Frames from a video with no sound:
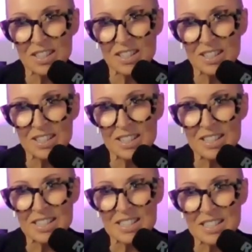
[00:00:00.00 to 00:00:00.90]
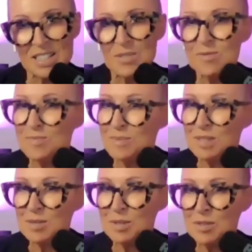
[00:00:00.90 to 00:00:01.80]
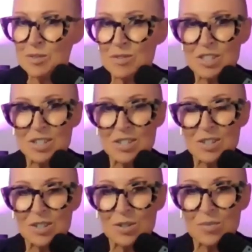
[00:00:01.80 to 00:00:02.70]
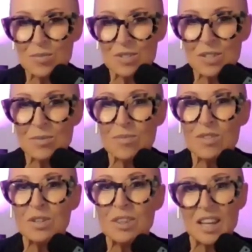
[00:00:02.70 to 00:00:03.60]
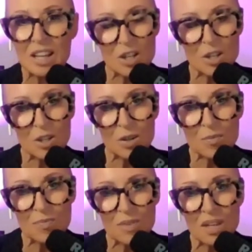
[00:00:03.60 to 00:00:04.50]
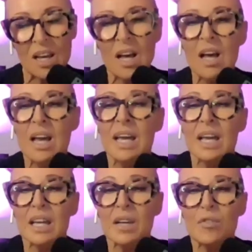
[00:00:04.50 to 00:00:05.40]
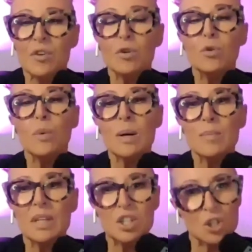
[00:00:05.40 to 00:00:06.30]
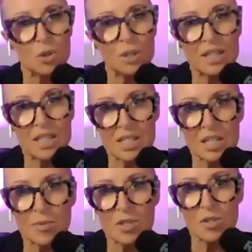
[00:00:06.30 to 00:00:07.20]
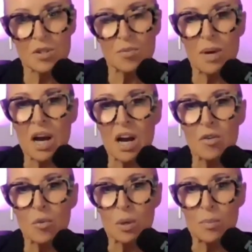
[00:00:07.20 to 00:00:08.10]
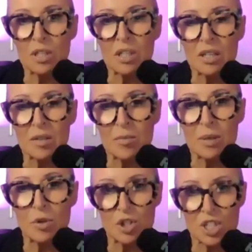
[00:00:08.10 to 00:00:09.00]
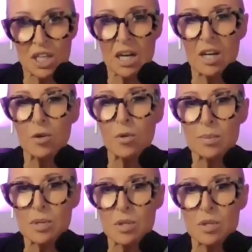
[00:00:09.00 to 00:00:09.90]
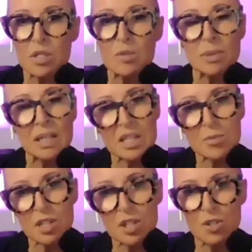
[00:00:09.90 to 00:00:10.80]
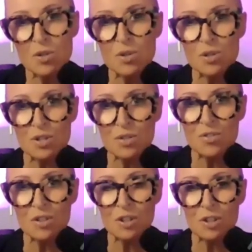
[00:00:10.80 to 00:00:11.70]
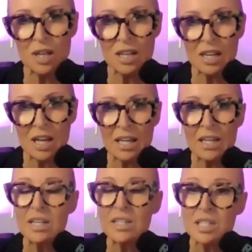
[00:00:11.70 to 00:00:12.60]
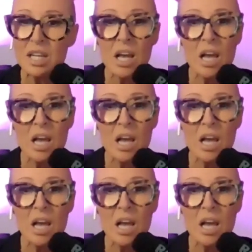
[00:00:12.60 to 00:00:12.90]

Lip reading: it it's a bit of a vicious circle. So thank you. If you enjoyed this episode of Power of Women and have been watching other episodes, please be sure to follow and like us